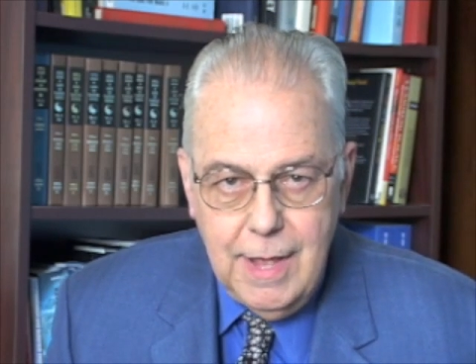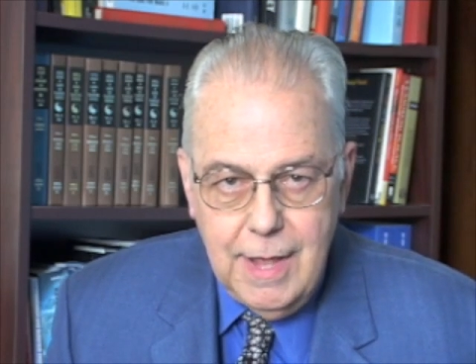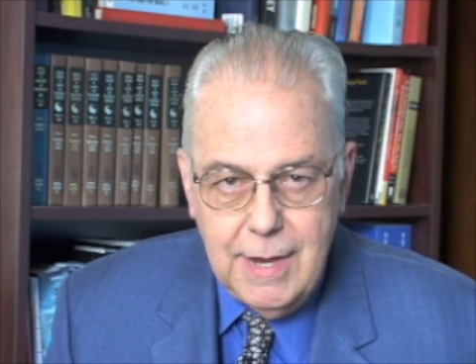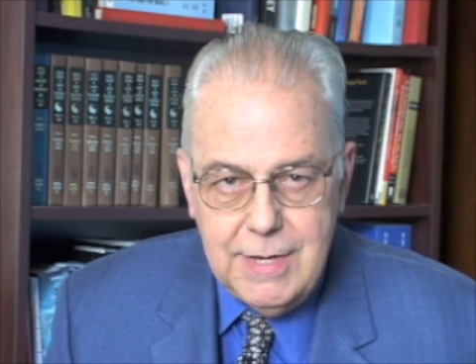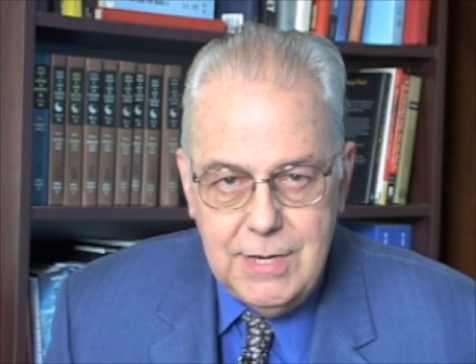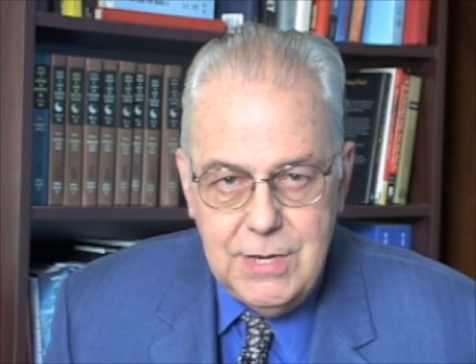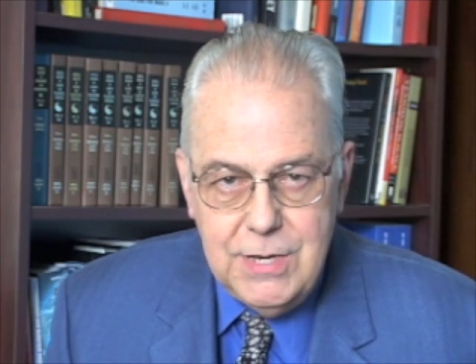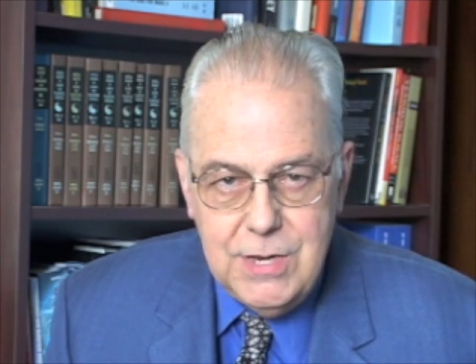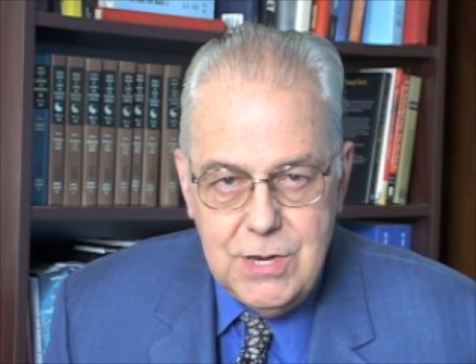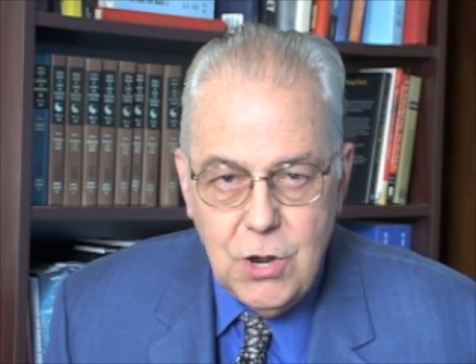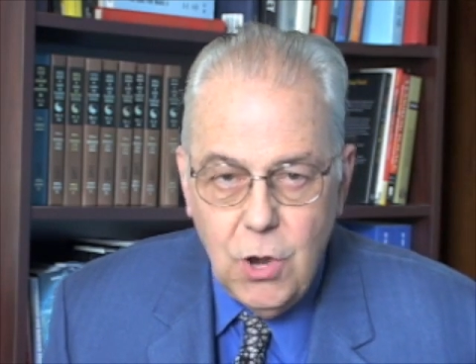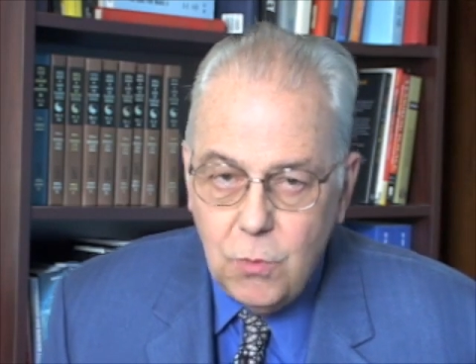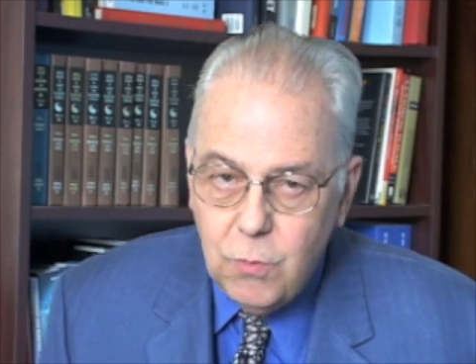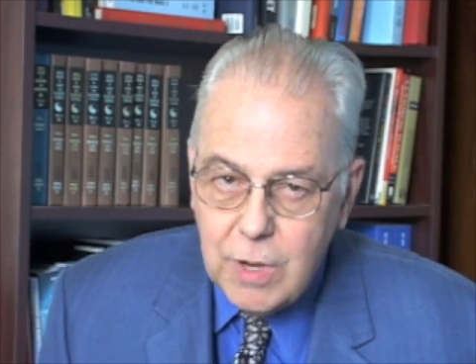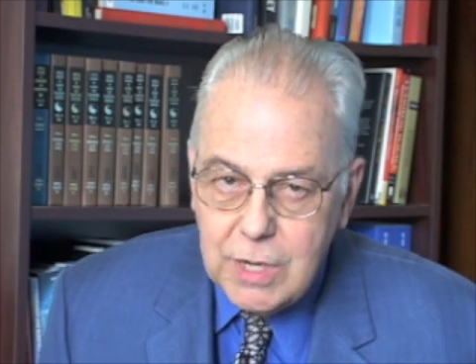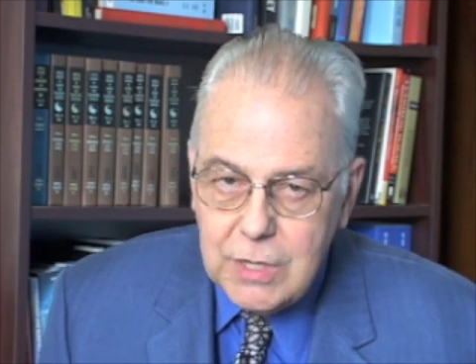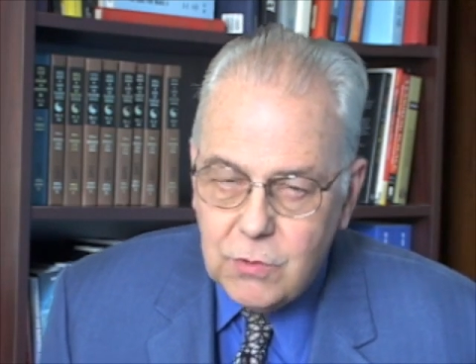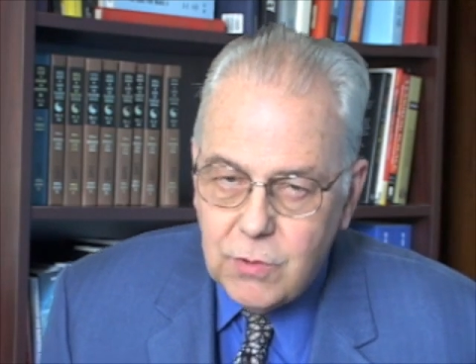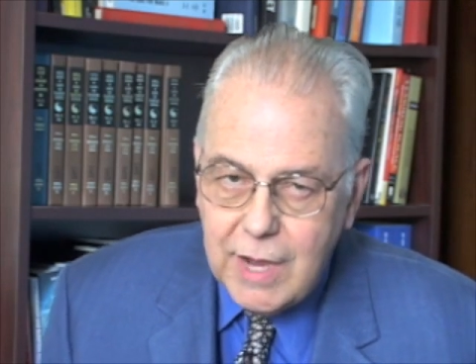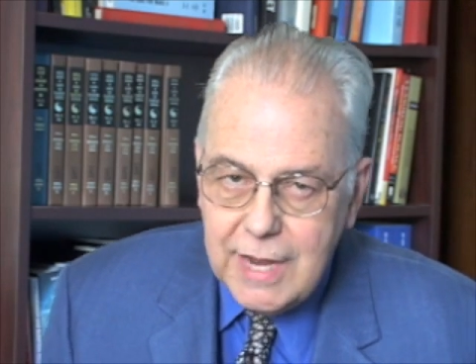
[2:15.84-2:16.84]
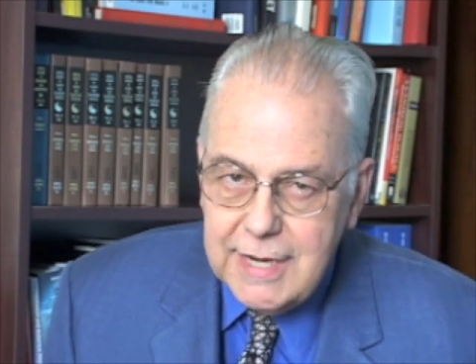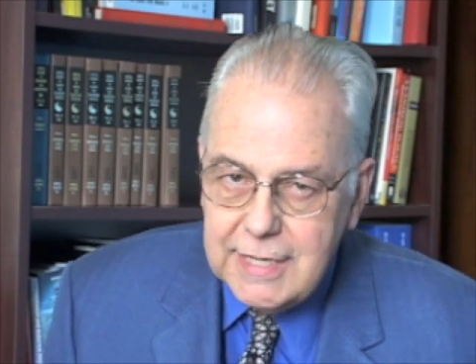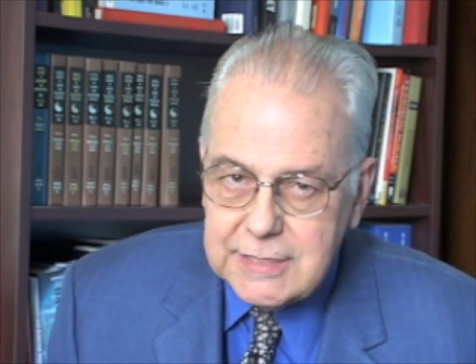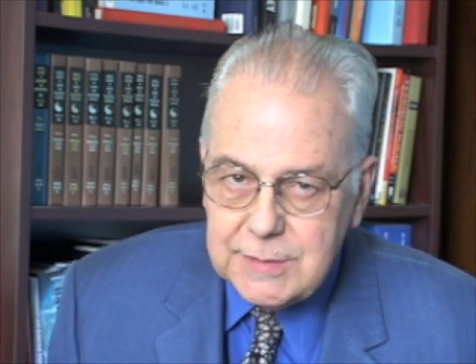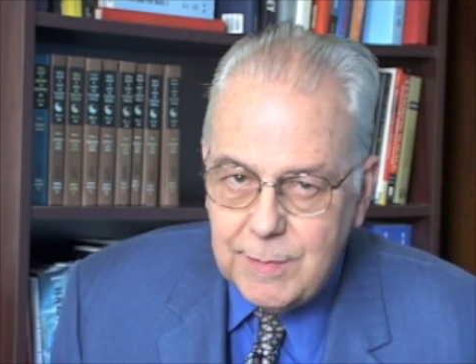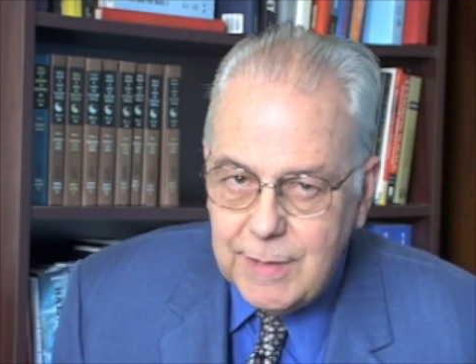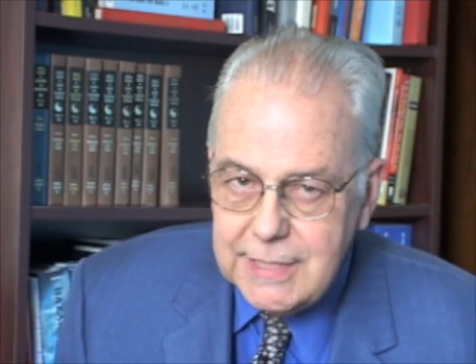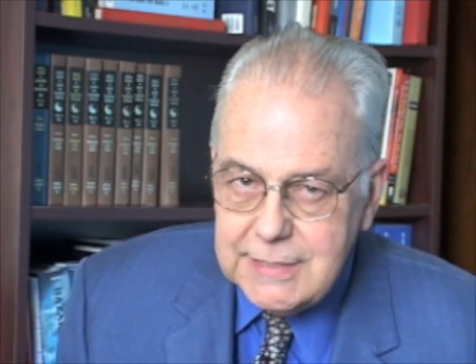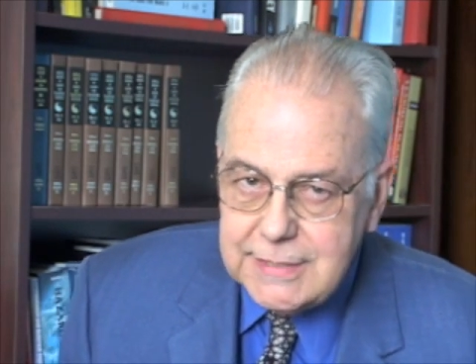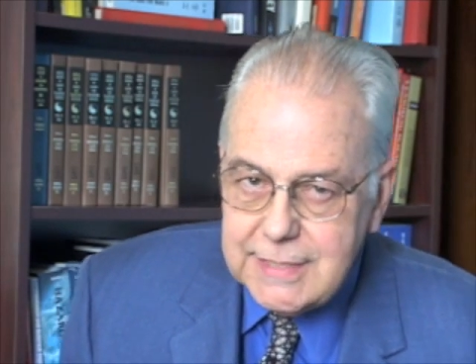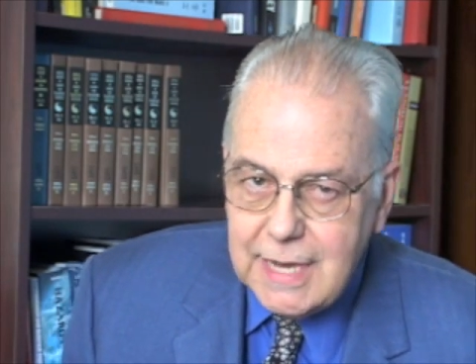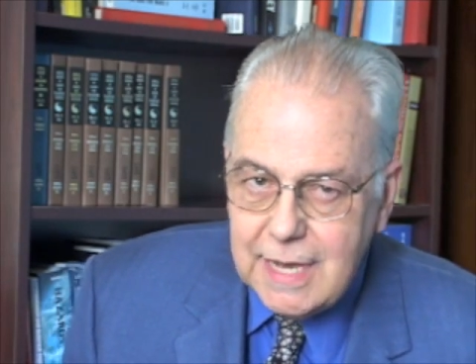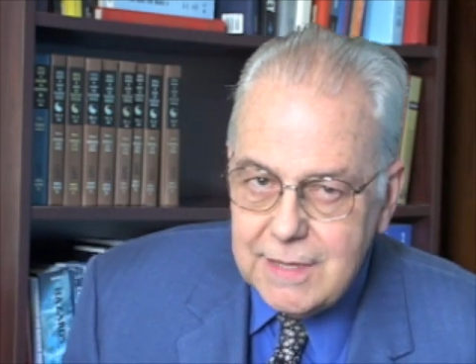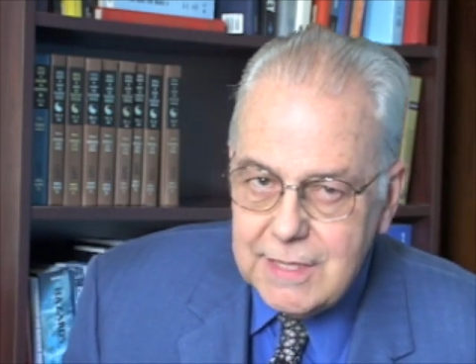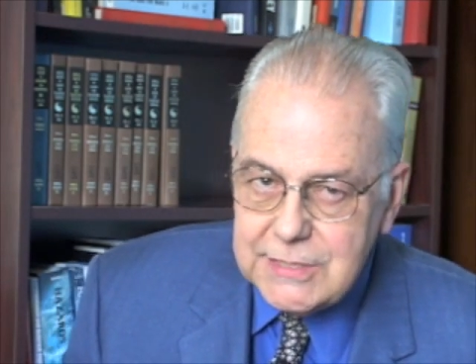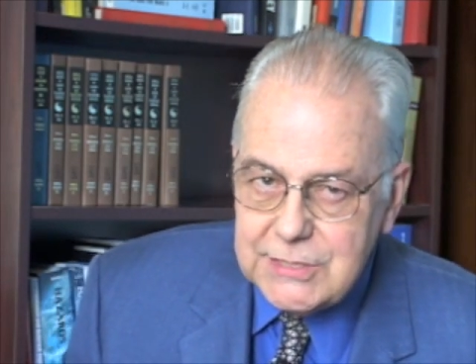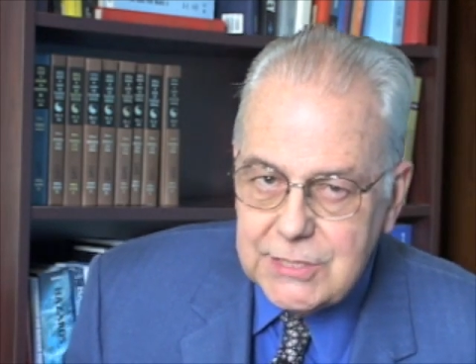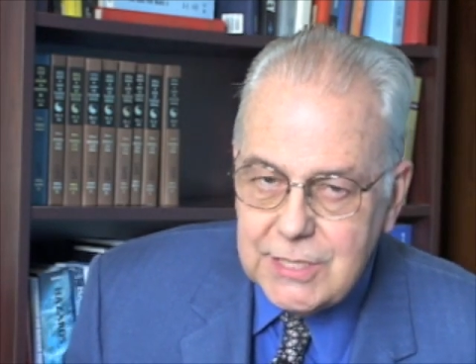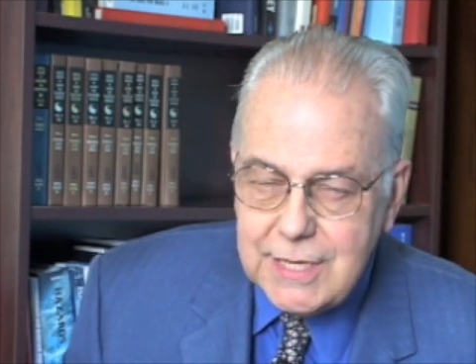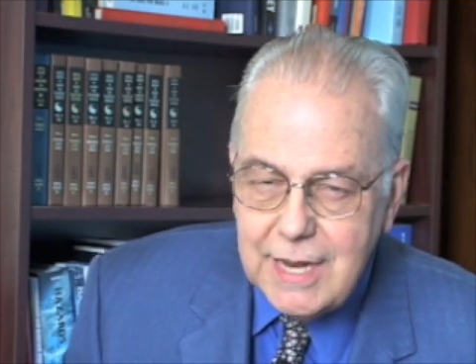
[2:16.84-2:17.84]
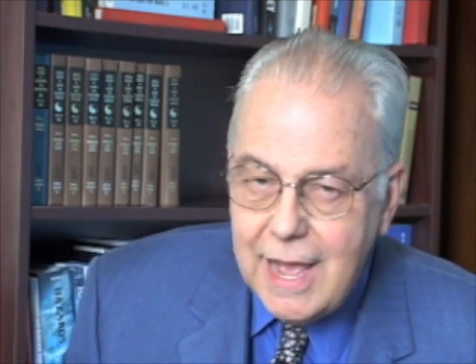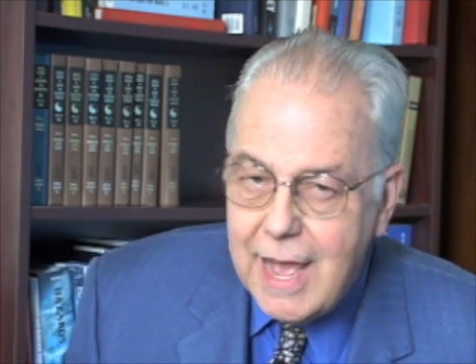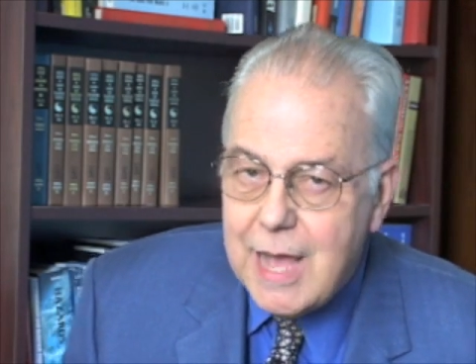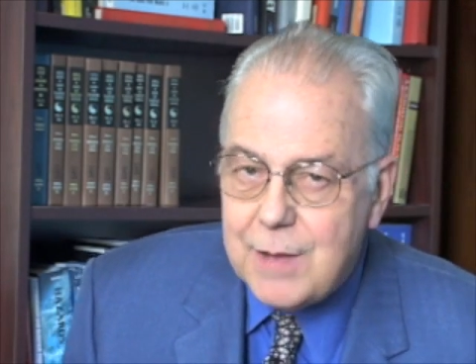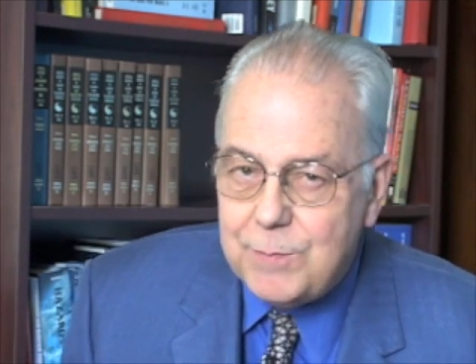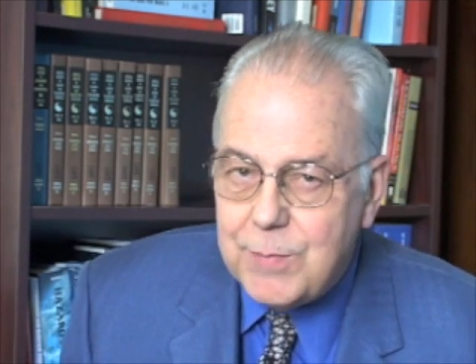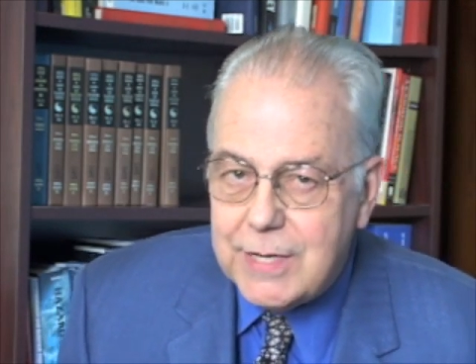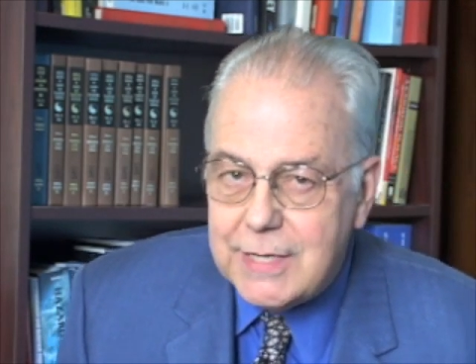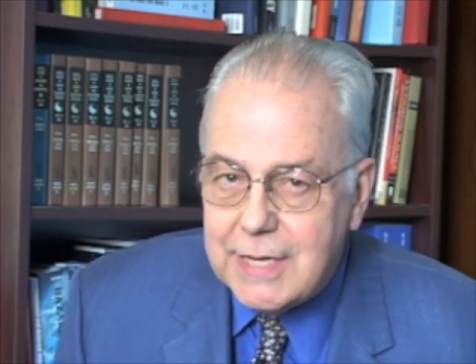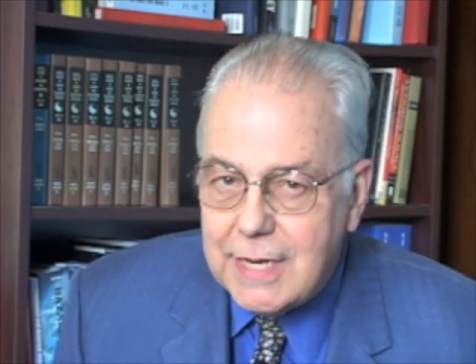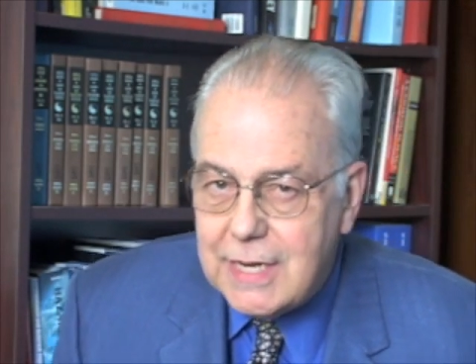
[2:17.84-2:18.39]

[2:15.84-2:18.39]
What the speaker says: No one quite explains how this could happen,